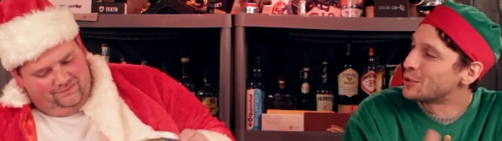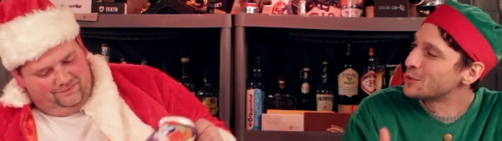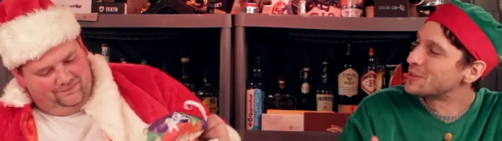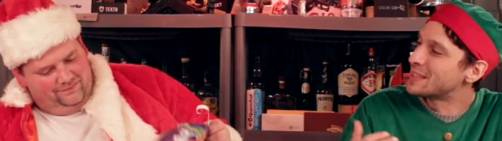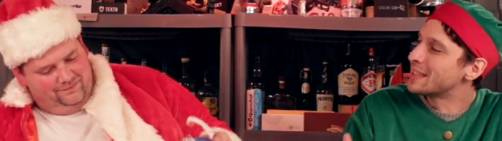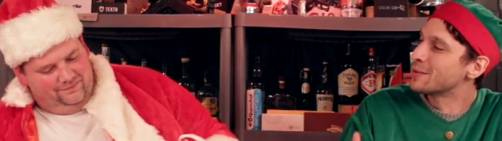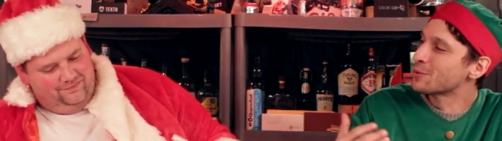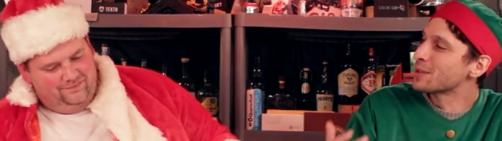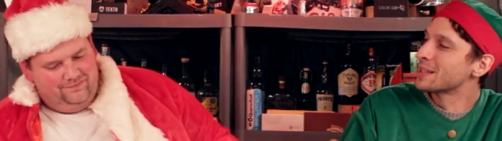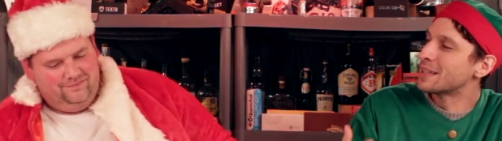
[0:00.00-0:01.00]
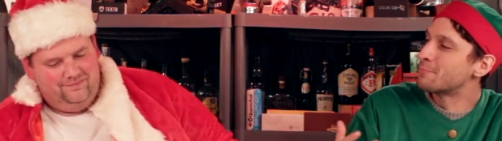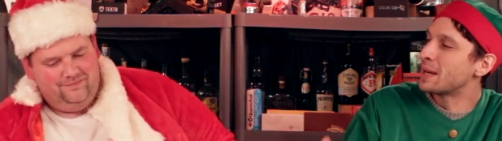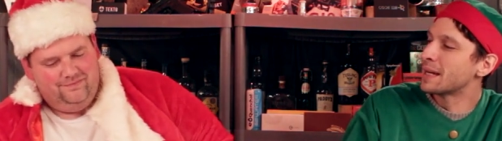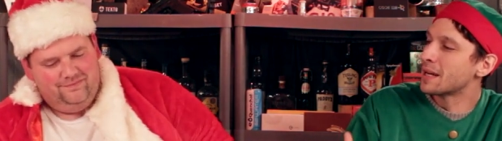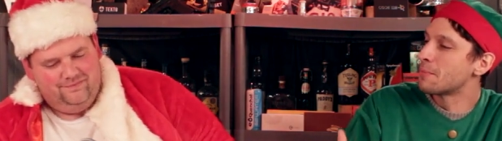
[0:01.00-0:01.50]
Speaker 1: you didn't really
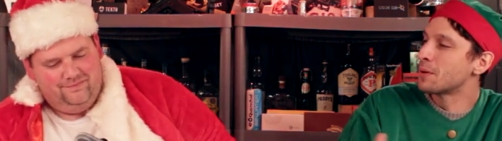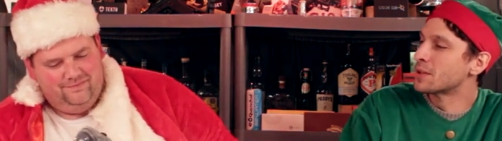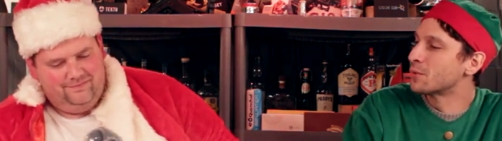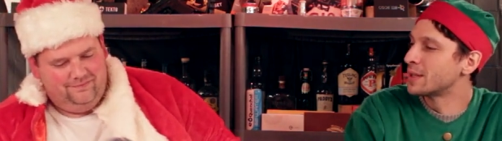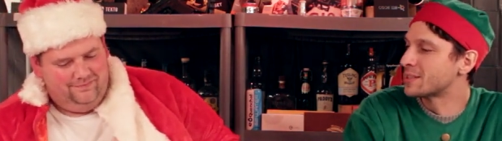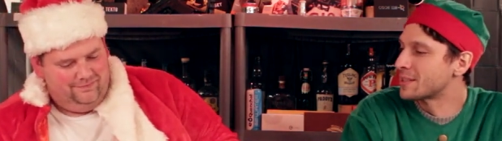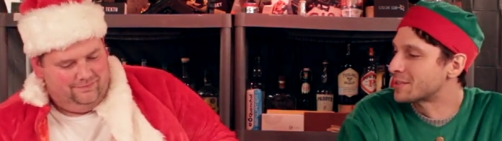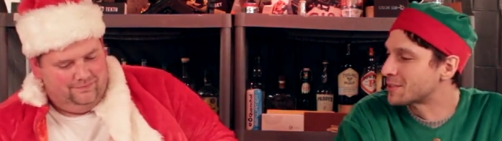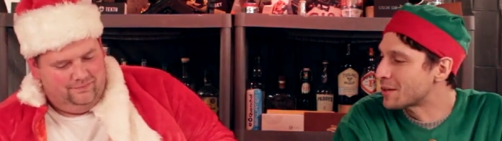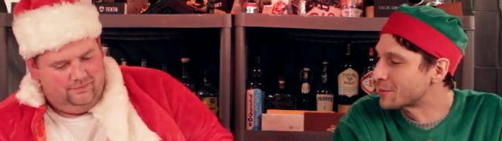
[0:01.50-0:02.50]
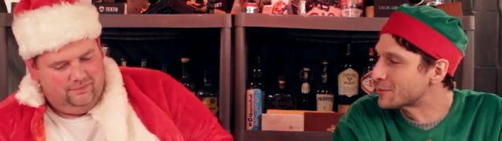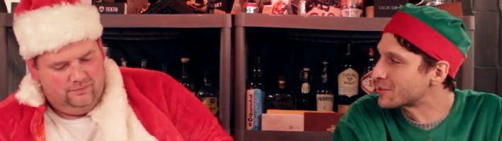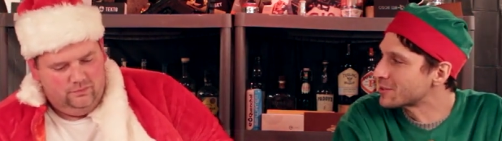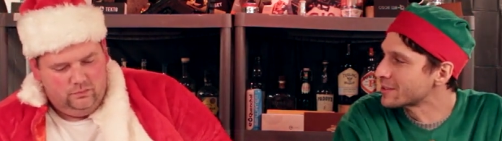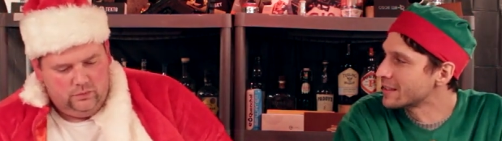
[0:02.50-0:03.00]
pick up on the whiskey
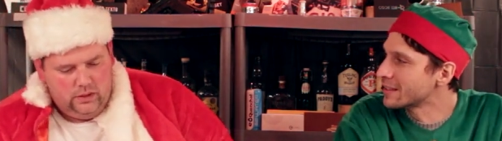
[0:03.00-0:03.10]
stones.